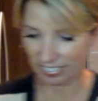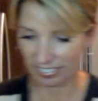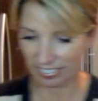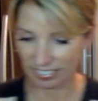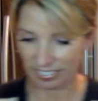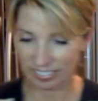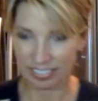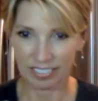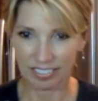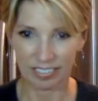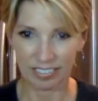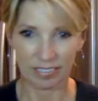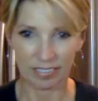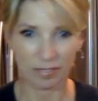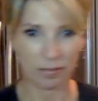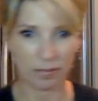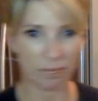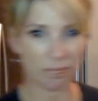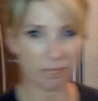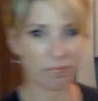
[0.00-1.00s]
So that's what we're going
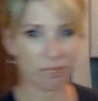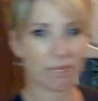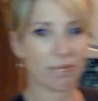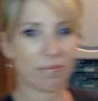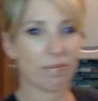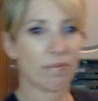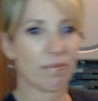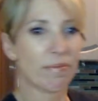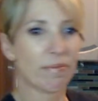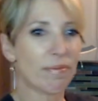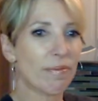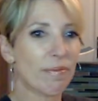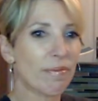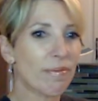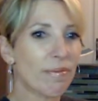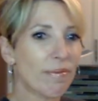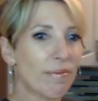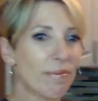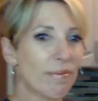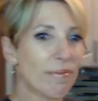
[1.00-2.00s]
to do. So I'm going to
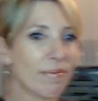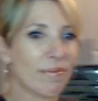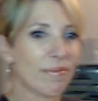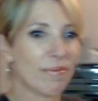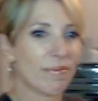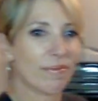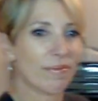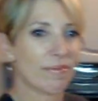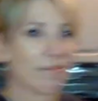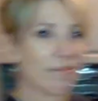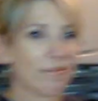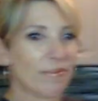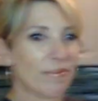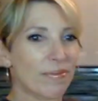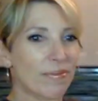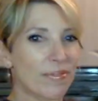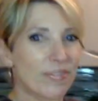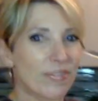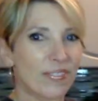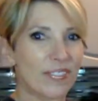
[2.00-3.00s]
start taking this bad boy